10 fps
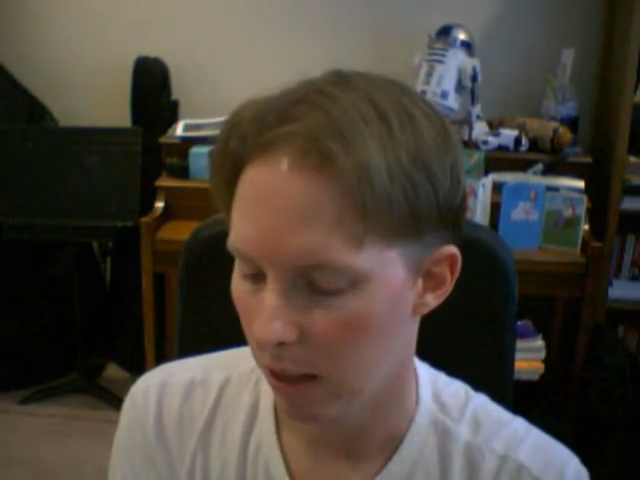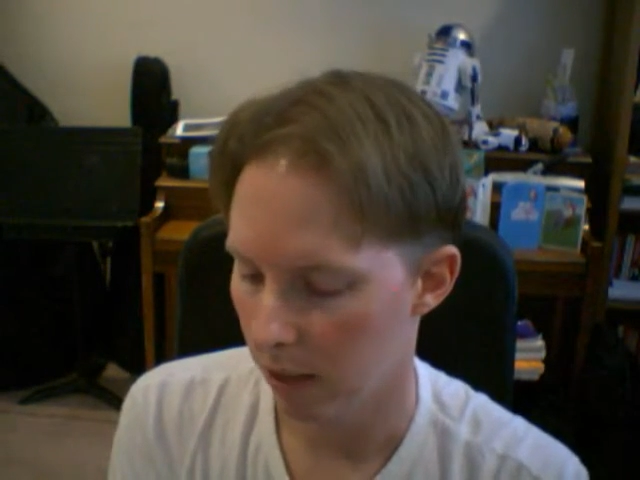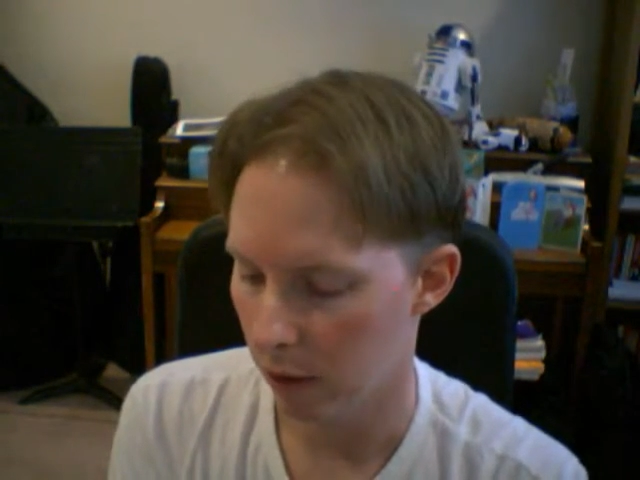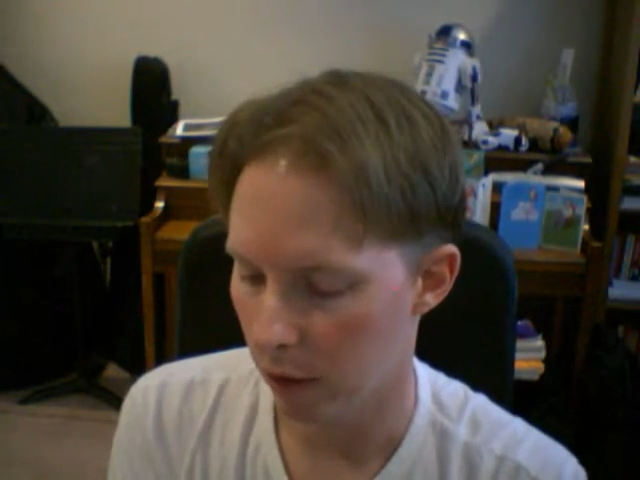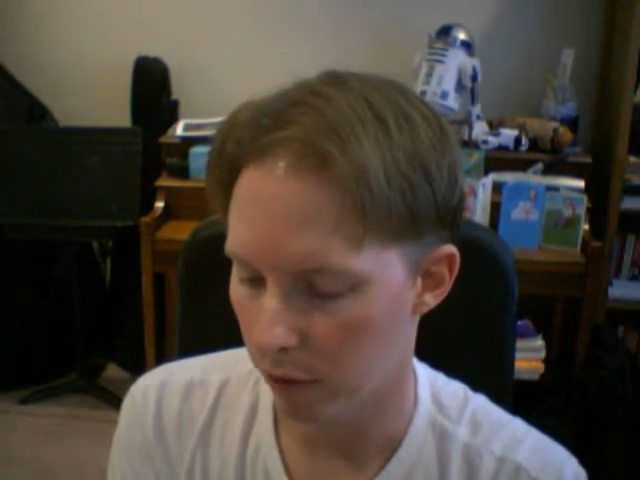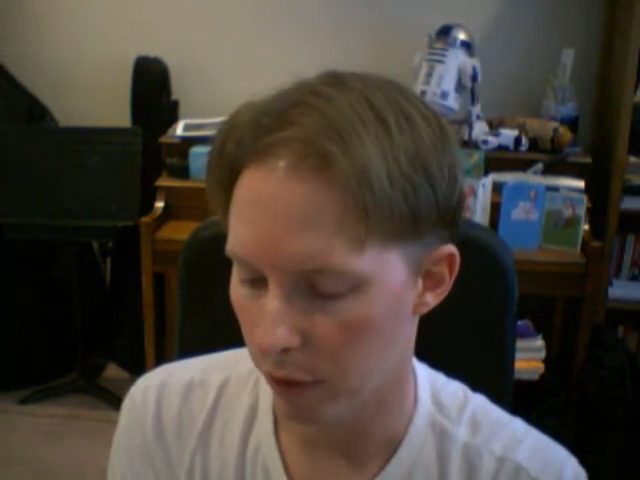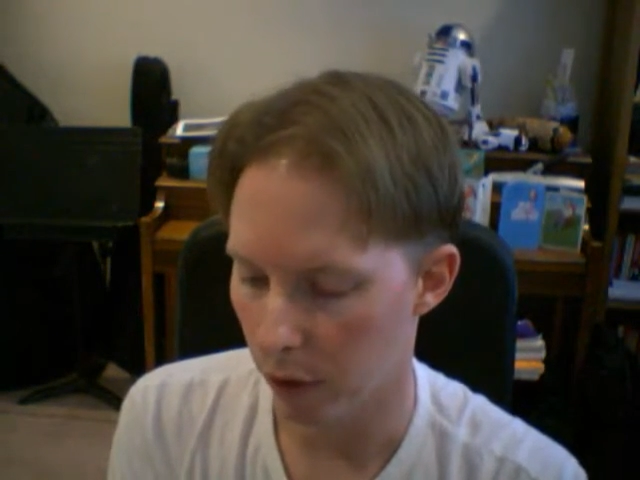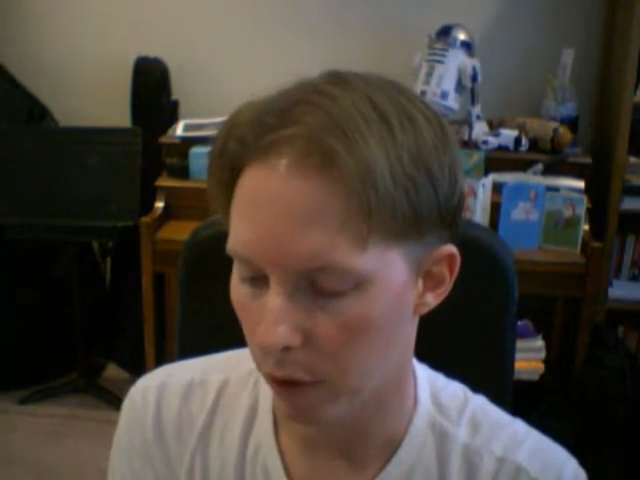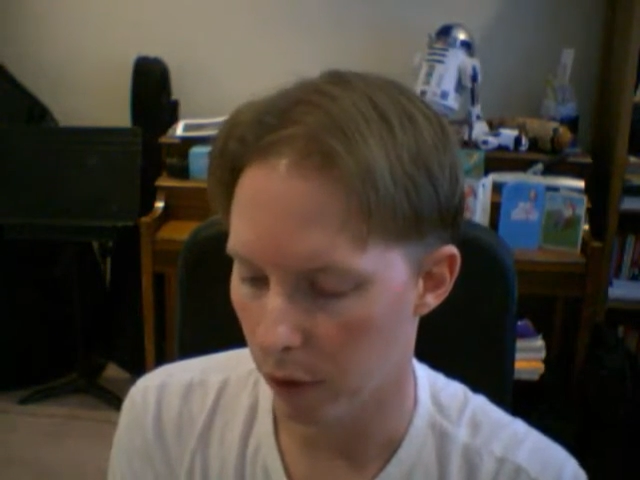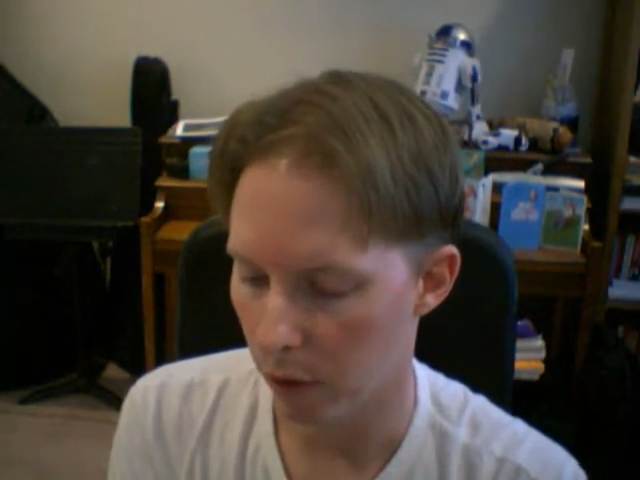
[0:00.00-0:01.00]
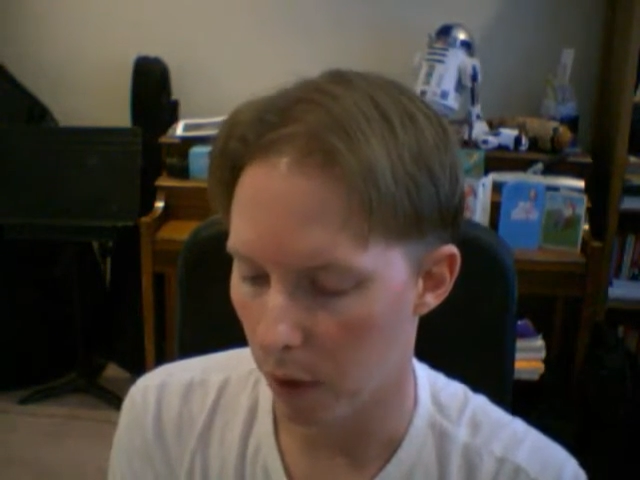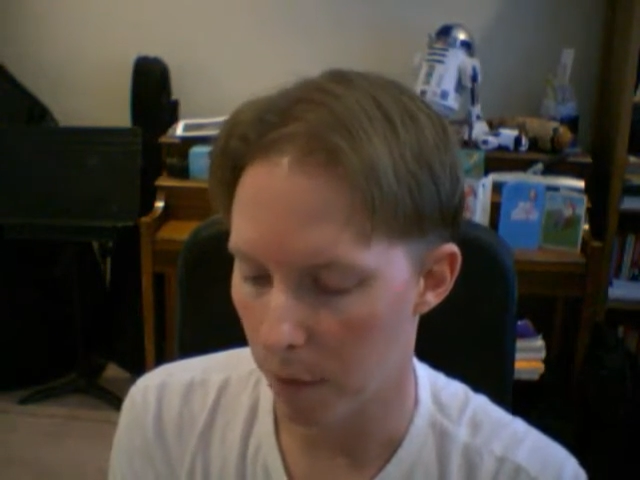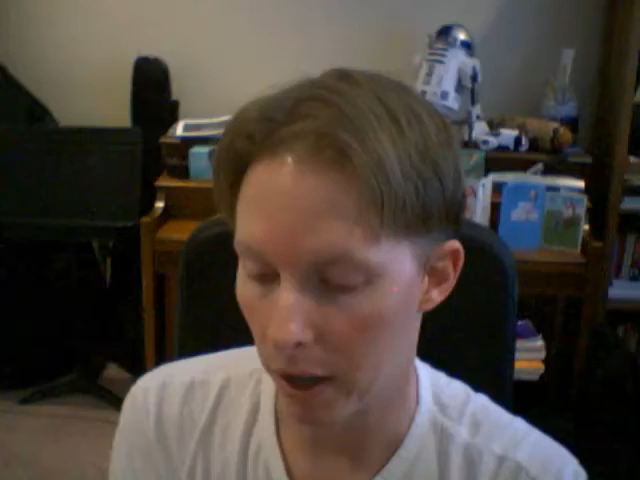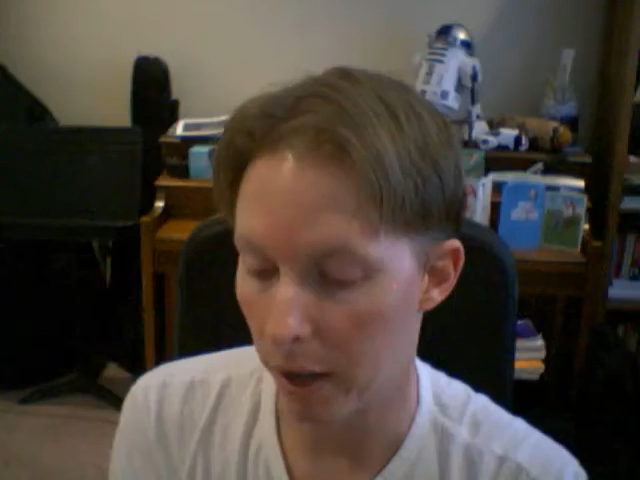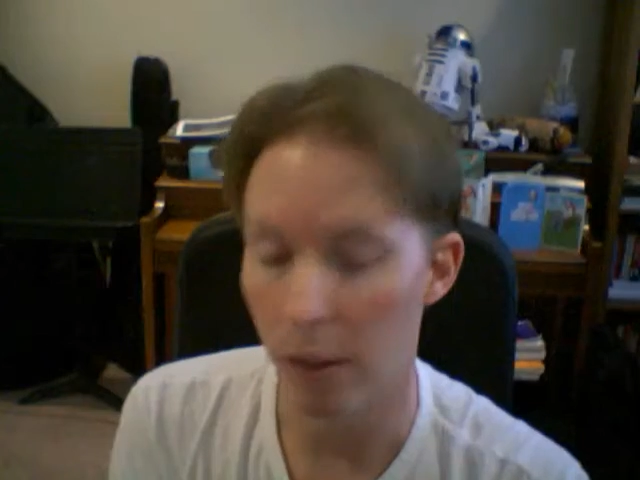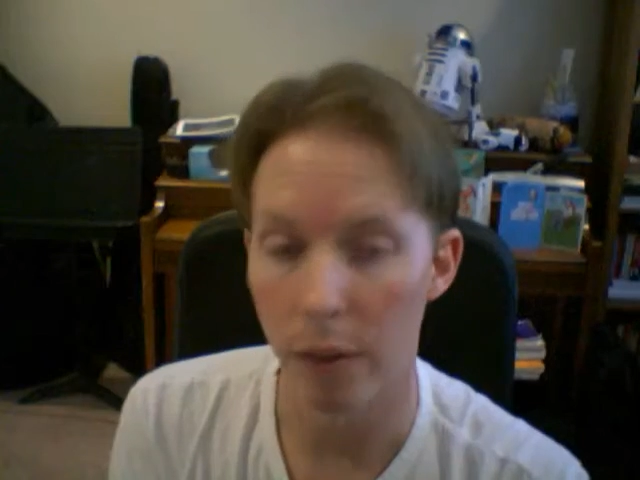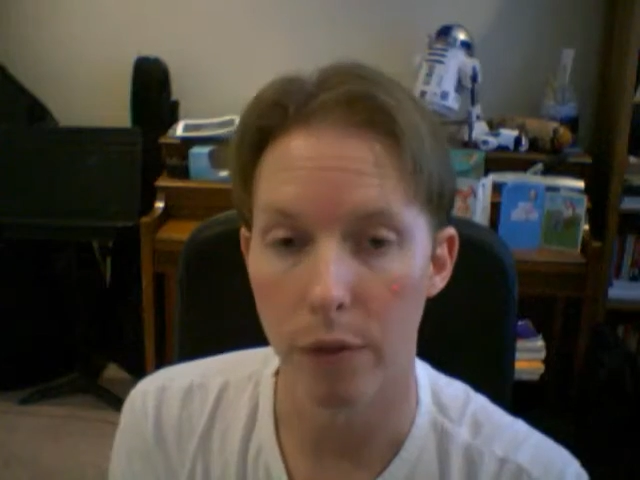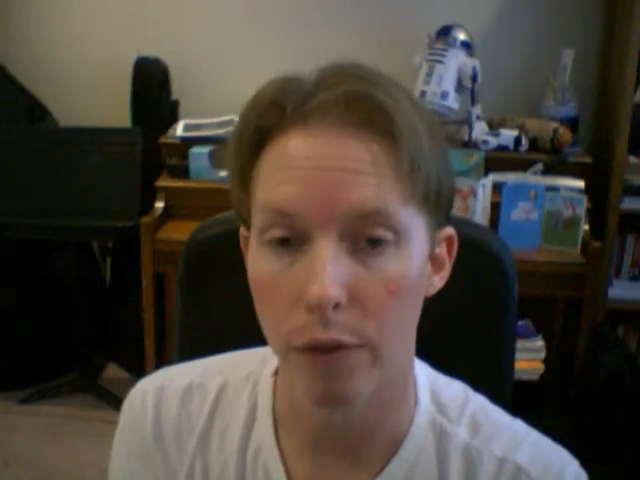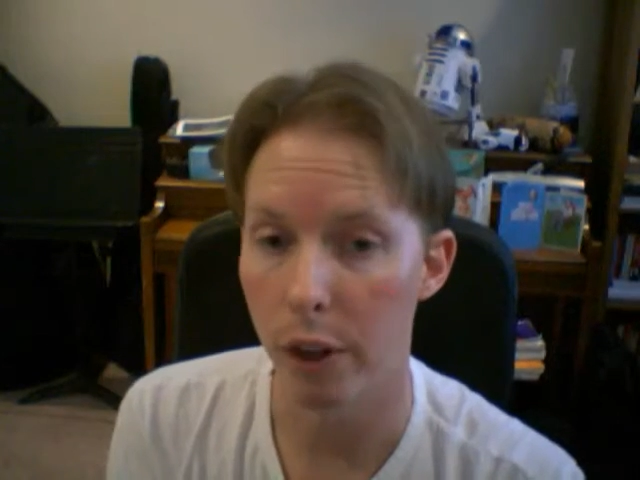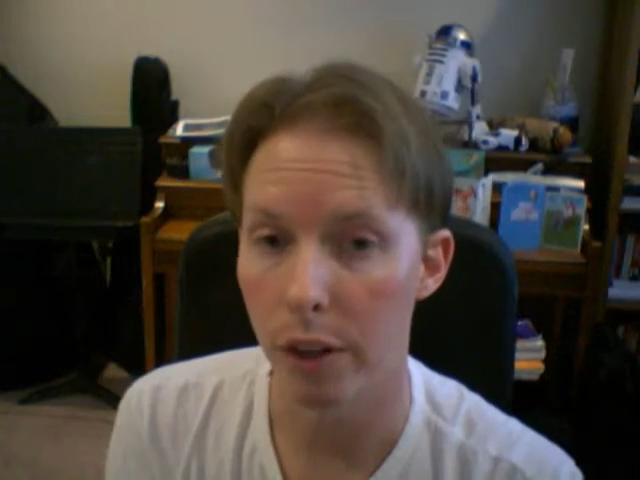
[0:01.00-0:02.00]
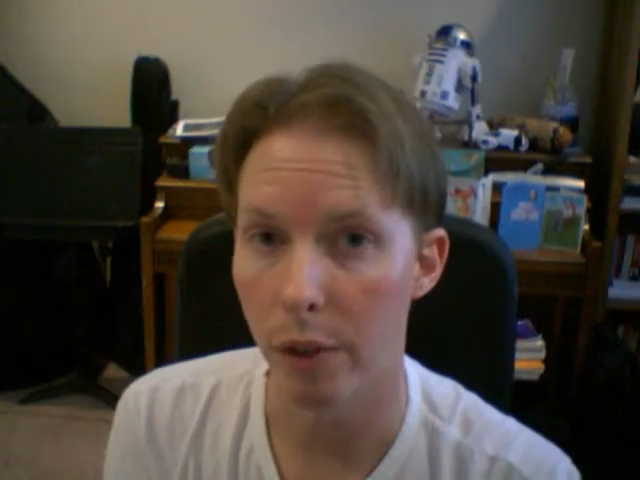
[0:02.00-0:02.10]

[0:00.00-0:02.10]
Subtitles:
There's a few. I mean, even the free